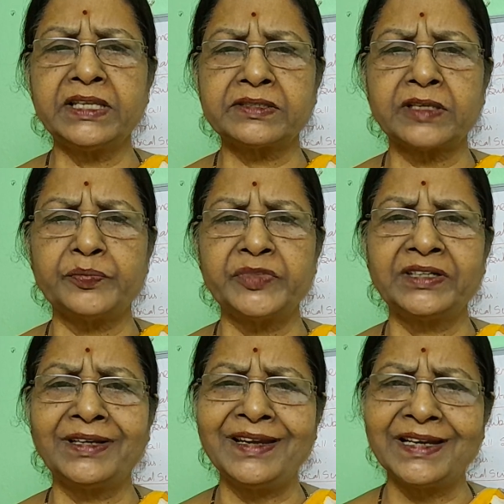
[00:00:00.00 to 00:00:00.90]
the
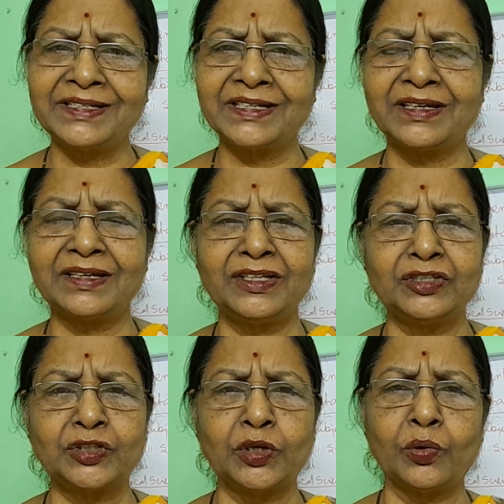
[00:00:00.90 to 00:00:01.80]
subject leisurely,
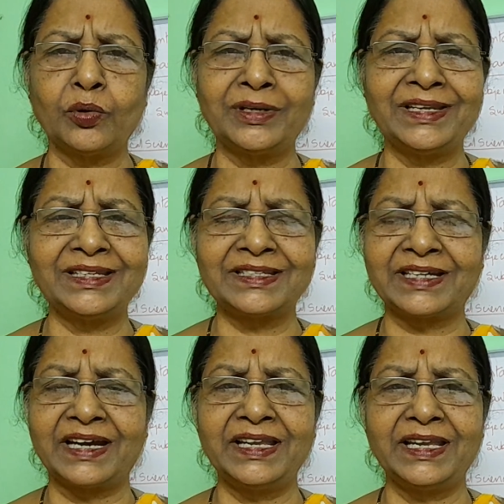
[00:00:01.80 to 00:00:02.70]
slowly,
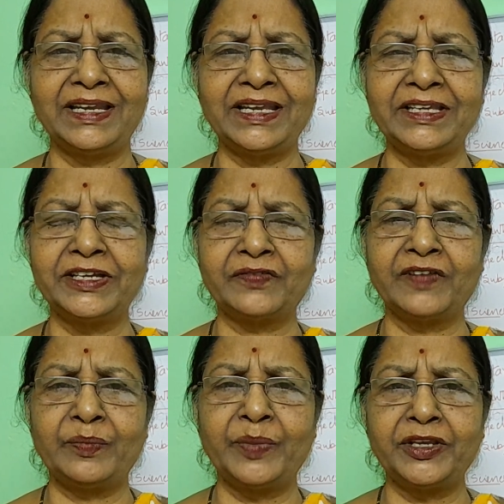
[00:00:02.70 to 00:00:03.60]
steadily, it
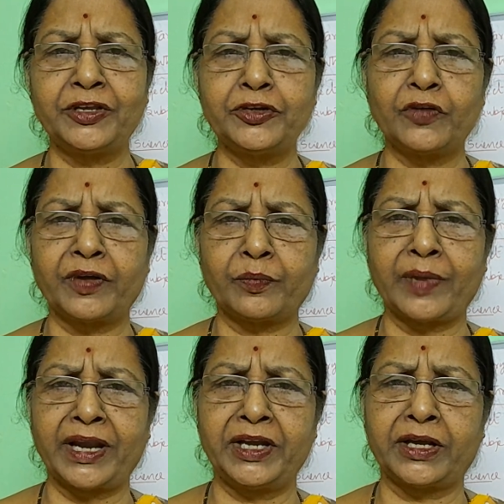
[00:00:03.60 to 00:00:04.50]
will be in your
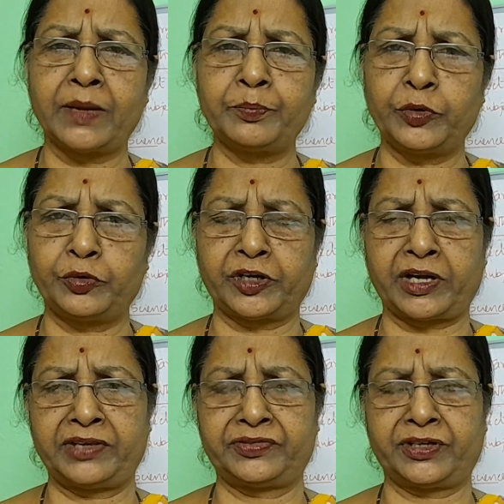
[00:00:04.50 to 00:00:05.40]
mind
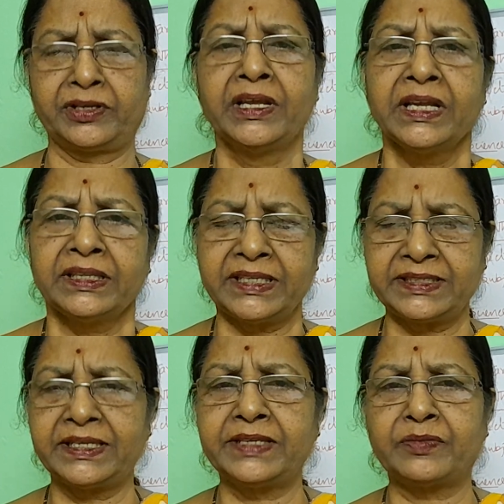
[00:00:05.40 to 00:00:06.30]
computerized.
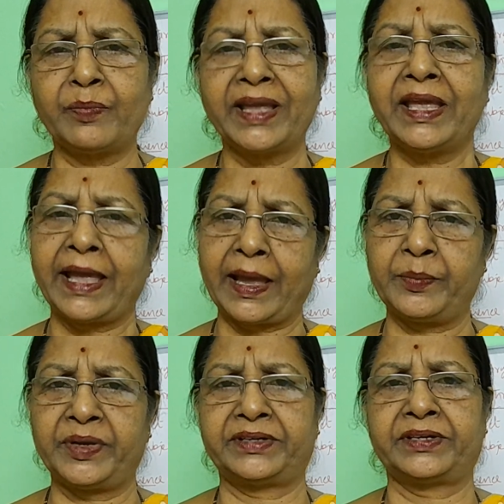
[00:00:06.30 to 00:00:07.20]
This is my
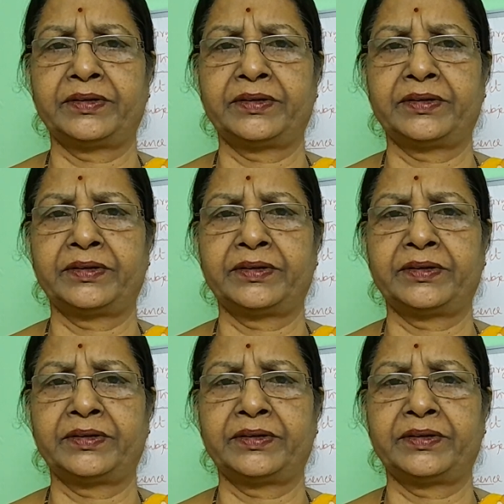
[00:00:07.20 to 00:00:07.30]
habit.